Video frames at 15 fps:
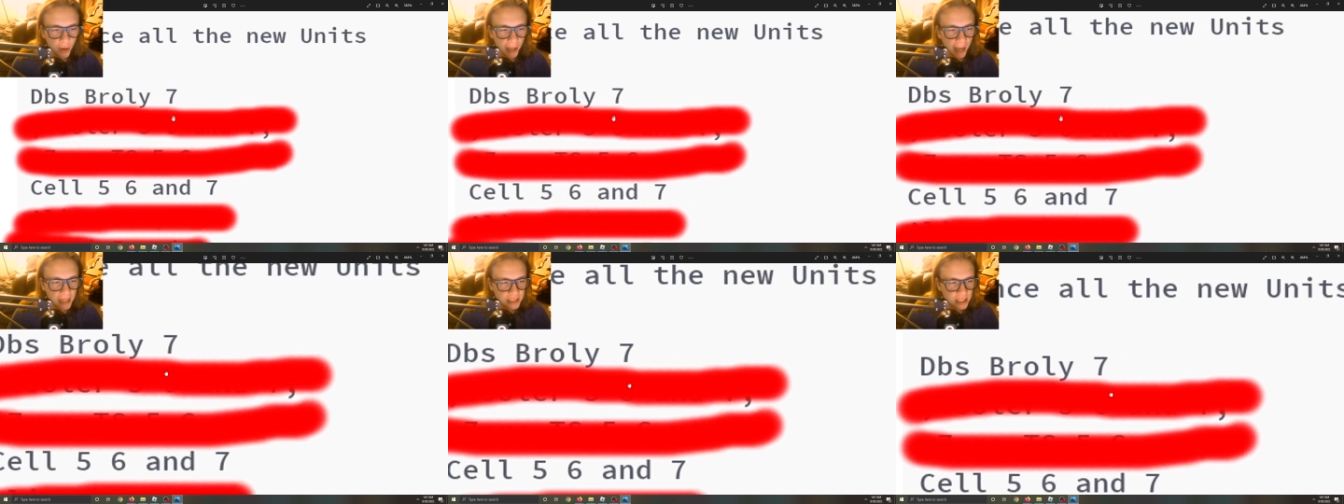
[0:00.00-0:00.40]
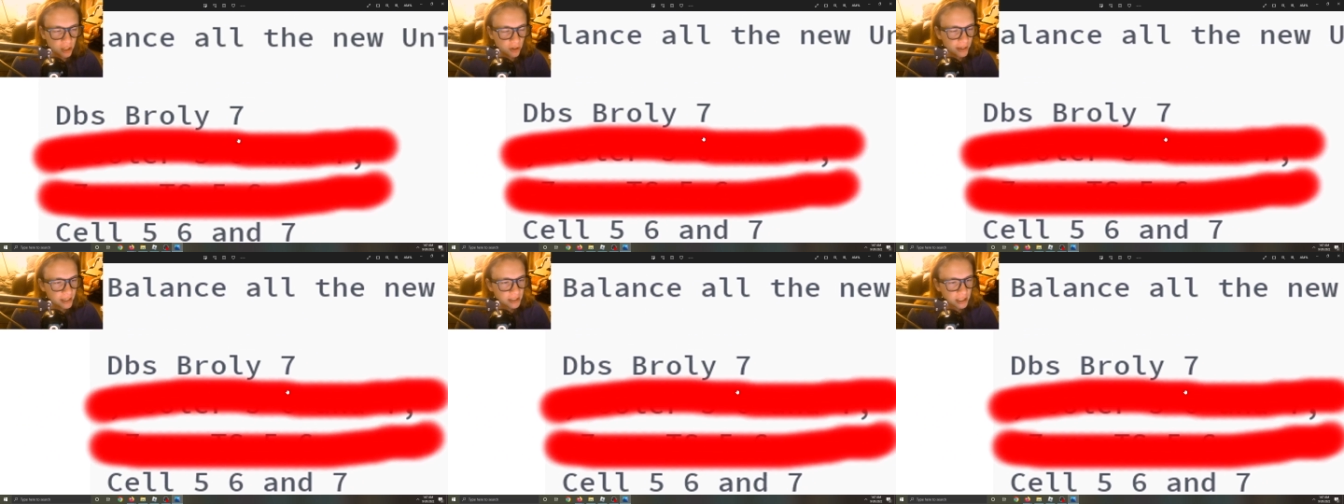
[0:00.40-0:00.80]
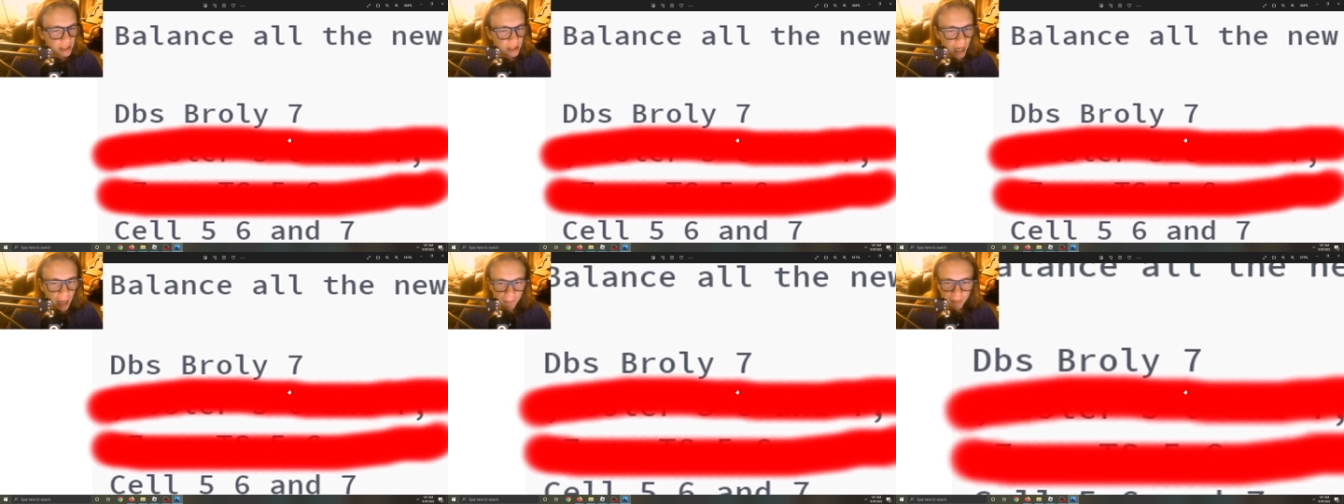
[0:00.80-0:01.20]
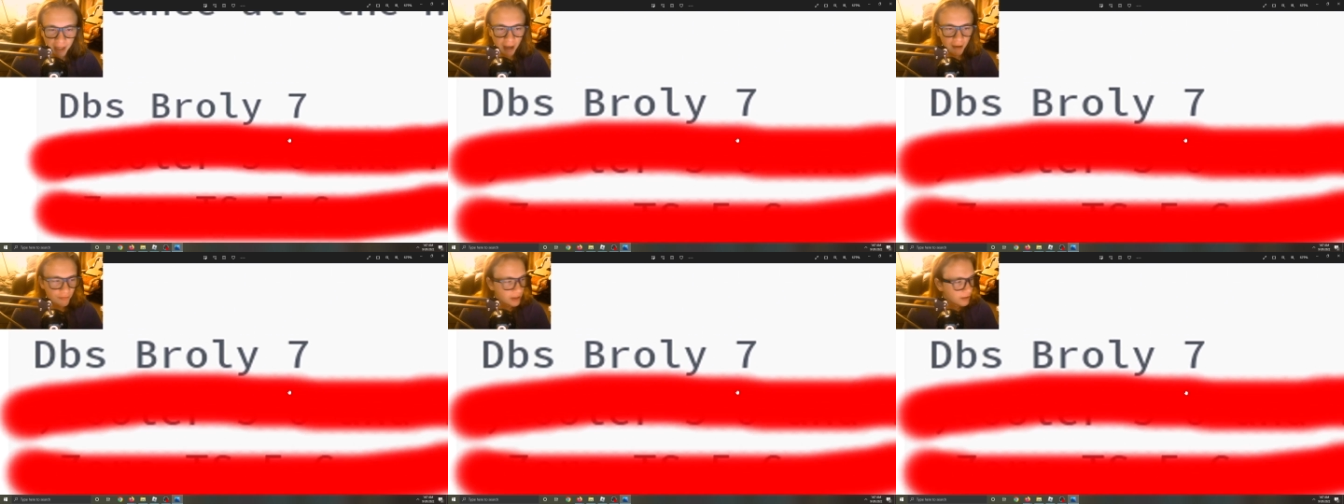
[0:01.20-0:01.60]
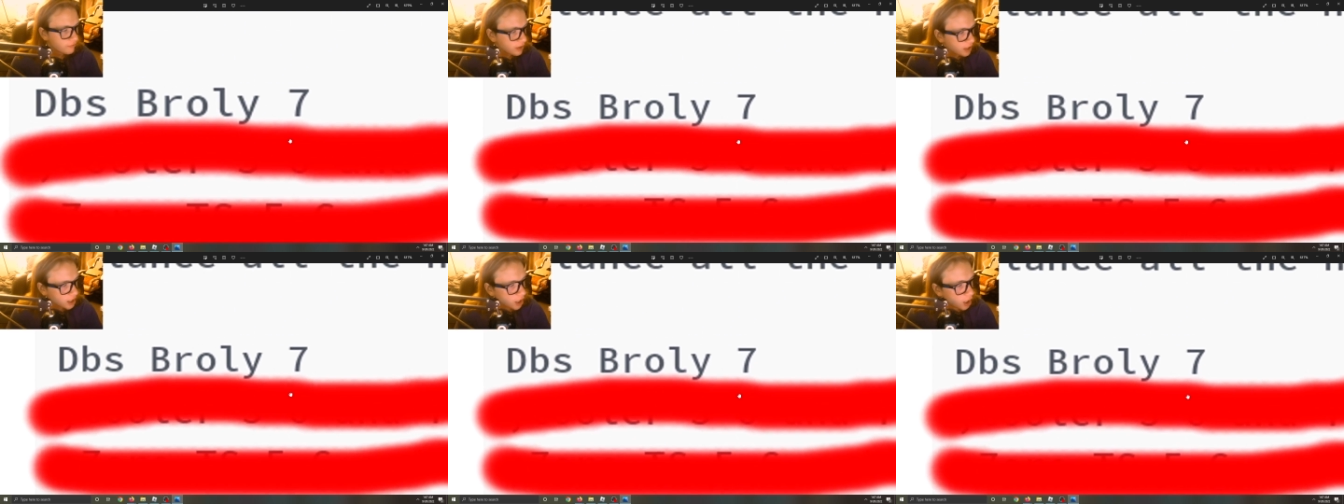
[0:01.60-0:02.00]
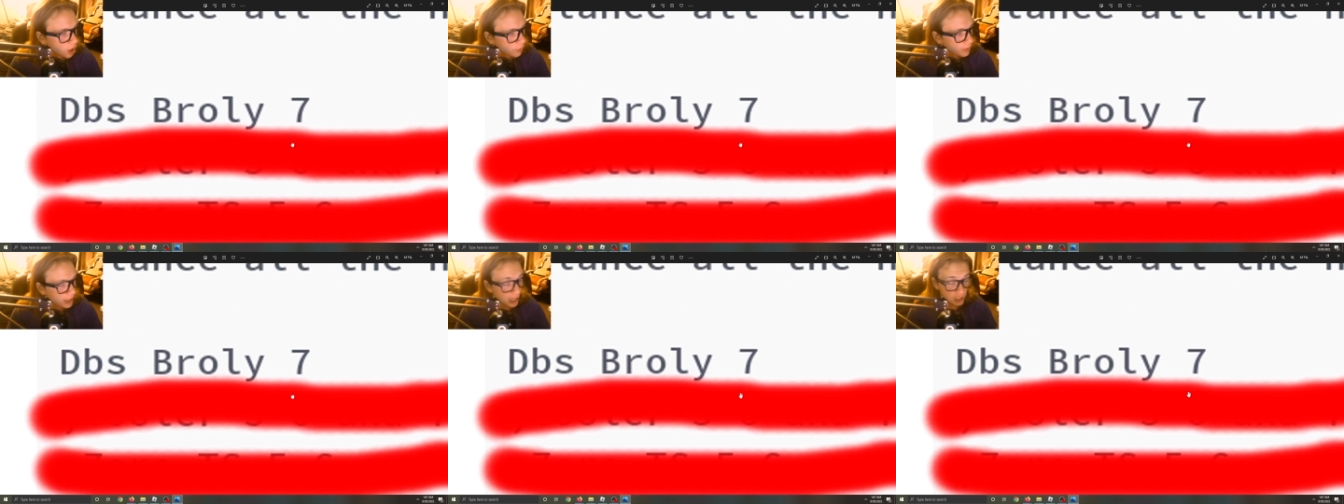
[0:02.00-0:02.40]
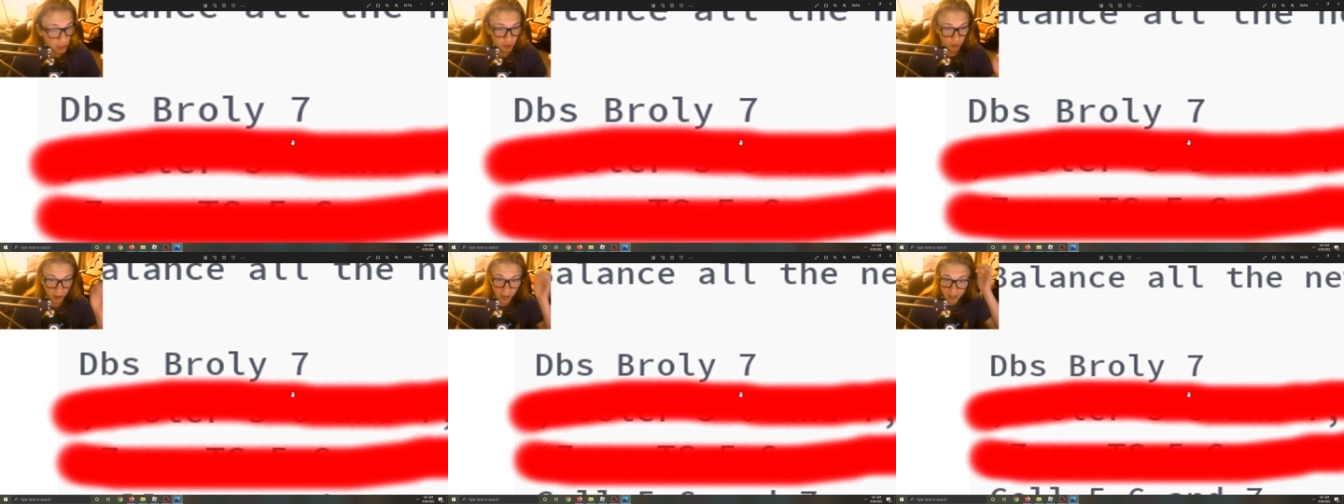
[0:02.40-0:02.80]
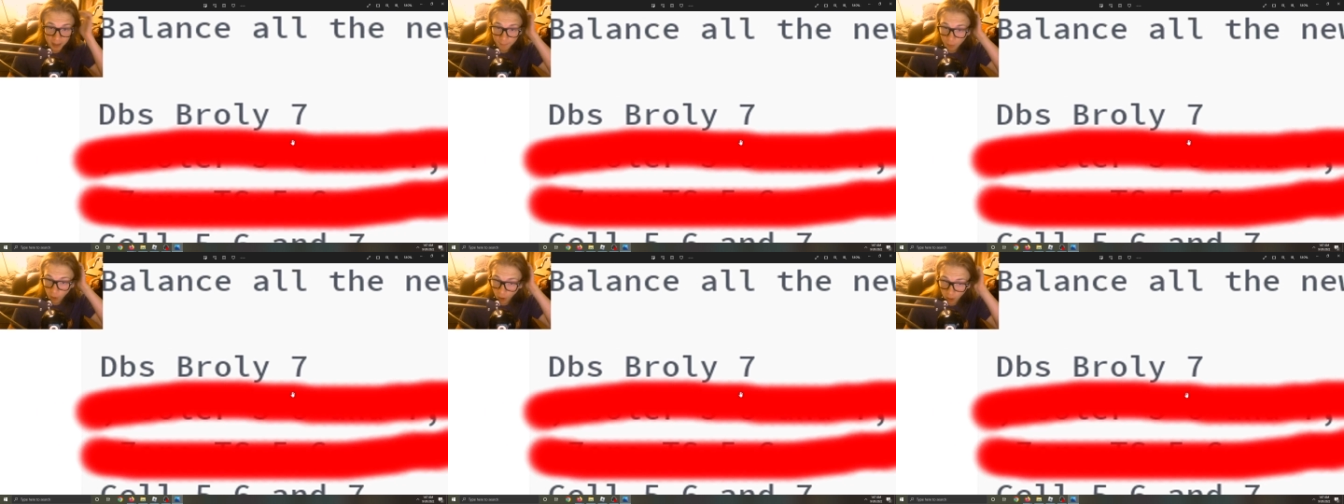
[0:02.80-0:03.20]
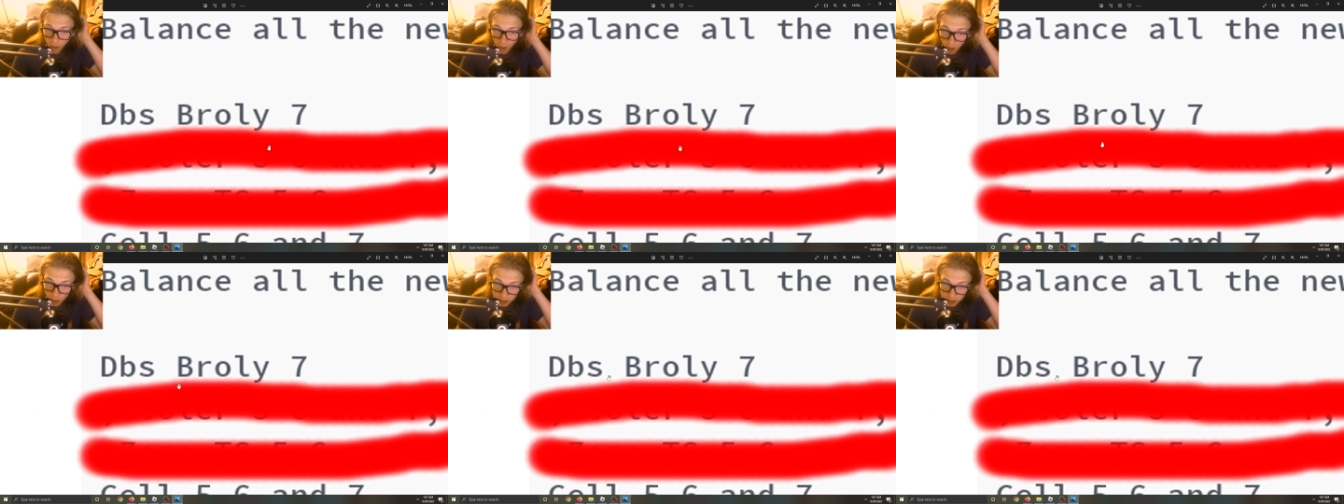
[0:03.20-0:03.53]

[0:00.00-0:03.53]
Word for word: guys. Here is the topic of the video. We got Dragon Bro, uh,